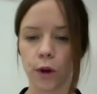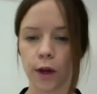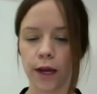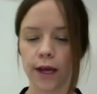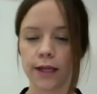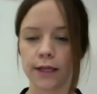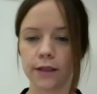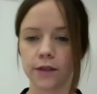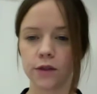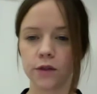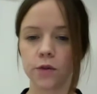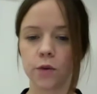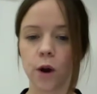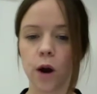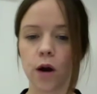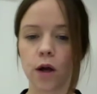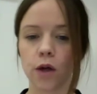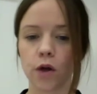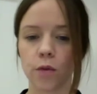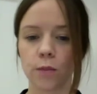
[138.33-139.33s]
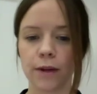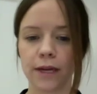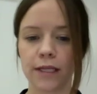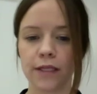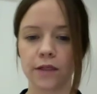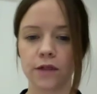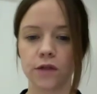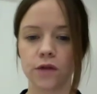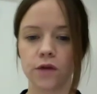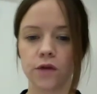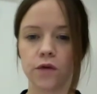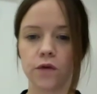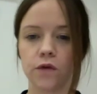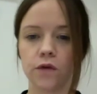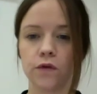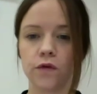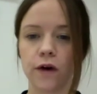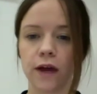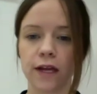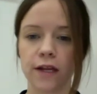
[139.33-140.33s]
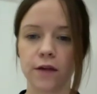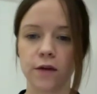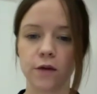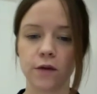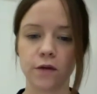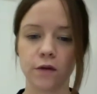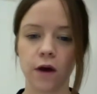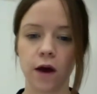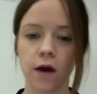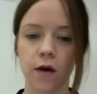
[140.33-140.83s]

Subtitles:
And to argue means to fight